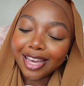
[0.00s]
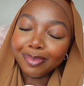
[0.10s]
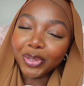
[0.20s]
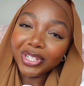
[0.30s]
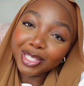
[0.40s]

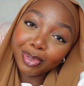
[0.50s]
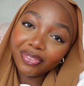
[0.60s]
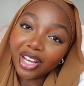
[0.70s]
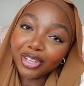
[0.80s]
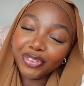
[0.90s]
am going to be
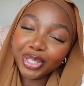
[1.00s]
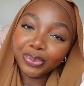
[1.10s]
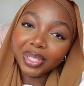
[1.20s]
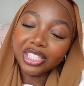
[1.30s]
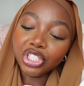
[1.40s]
vlogging for the
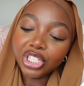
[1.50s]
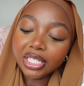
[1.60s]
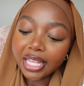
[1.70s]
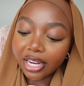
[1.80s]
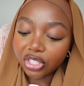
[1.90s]
week she
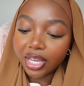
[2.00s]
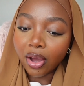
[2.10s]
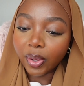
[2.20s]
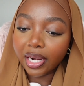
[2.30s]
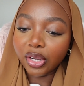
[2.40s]
is actually
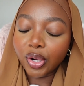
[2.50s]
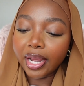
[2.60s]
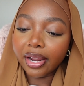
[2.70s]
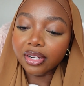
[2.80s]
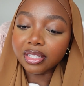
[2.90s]
out getting her
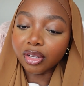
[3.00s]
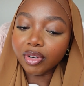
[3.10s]
hair done